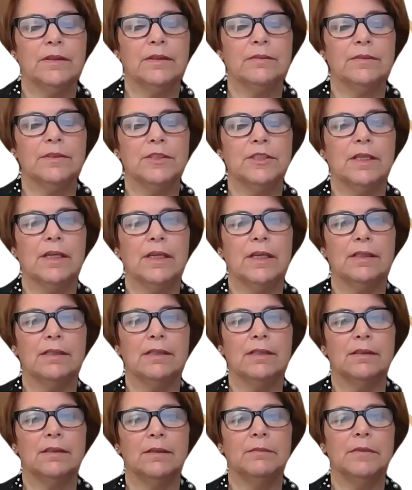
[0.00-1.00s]
with
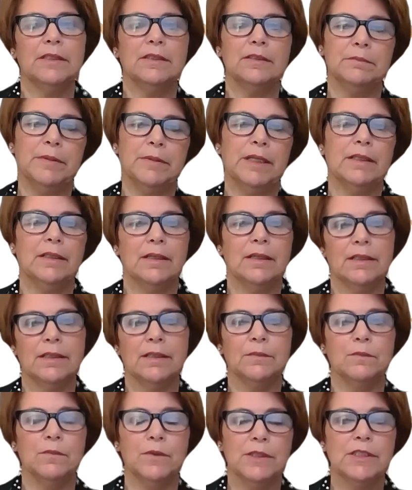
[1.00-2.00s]
Chaya. I mean, depending
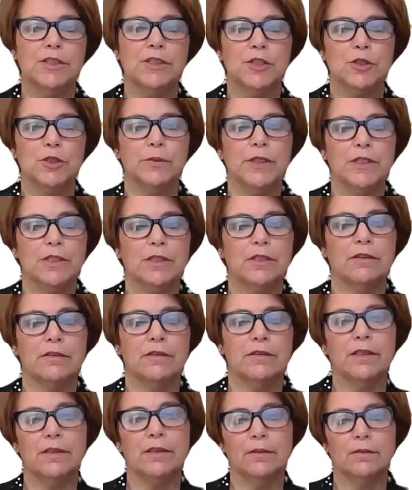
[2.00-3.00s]
on what situation you're
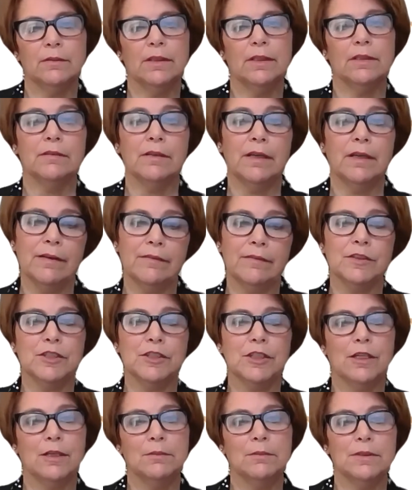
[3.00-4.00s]
in, either have a
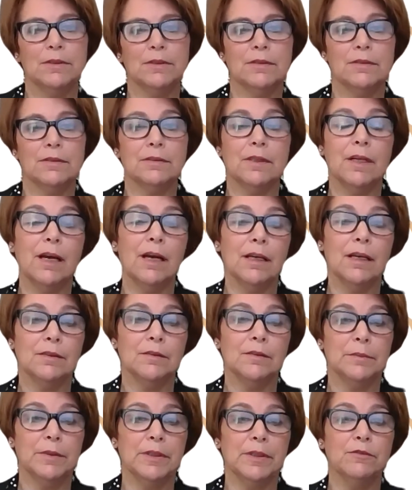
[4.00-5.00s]
job or not,
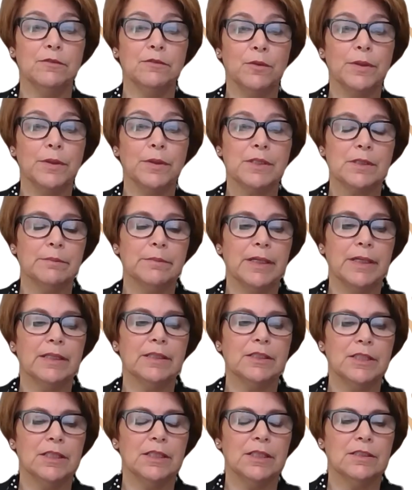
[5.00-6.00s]
or being forced to make a
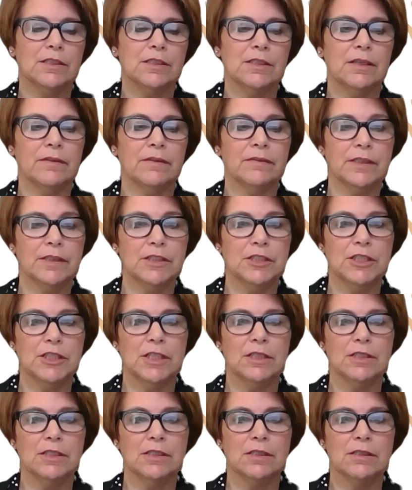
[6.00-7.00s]
change definitely
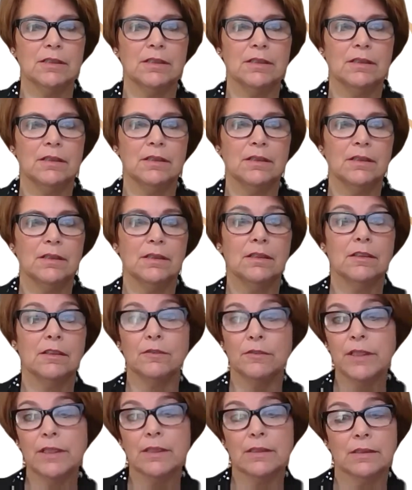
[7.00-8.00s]
changes the
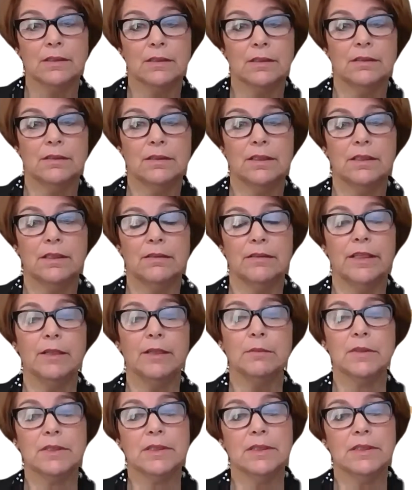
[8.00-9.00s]
risk that you're
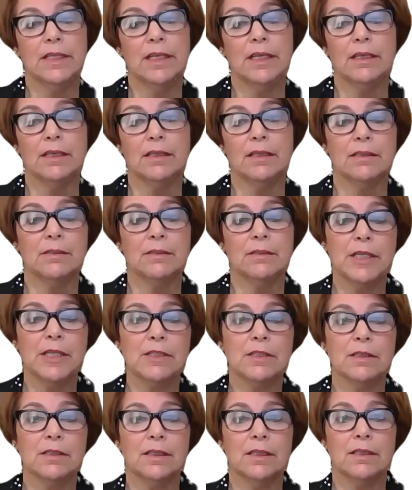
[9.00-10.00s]
able to take,
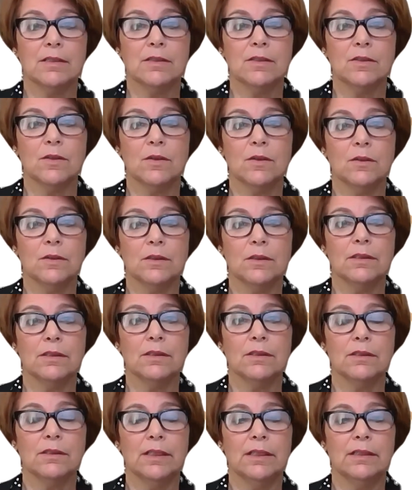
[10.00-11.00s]
especially sole
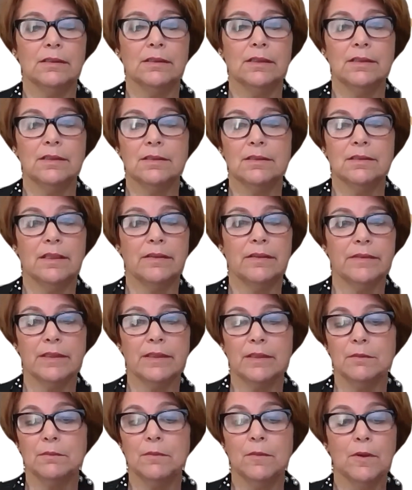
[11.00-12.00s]
earner, and it's
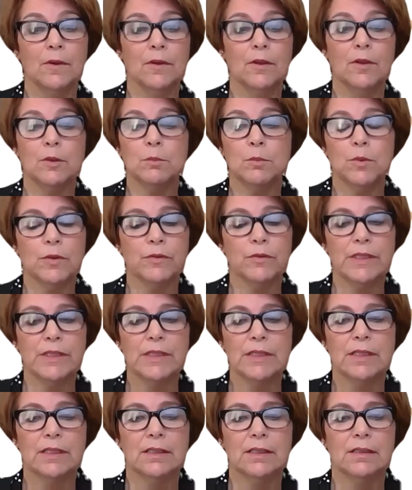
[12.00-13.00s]
definitely more
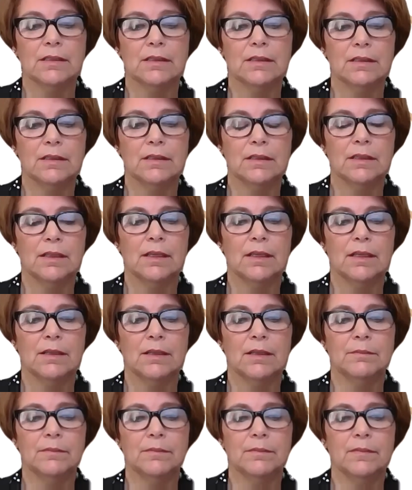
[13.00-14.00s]
risky.
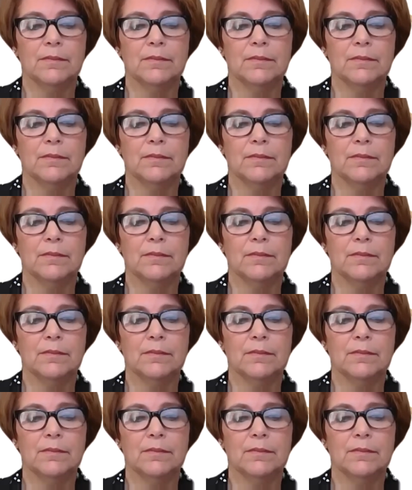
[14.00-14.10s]
And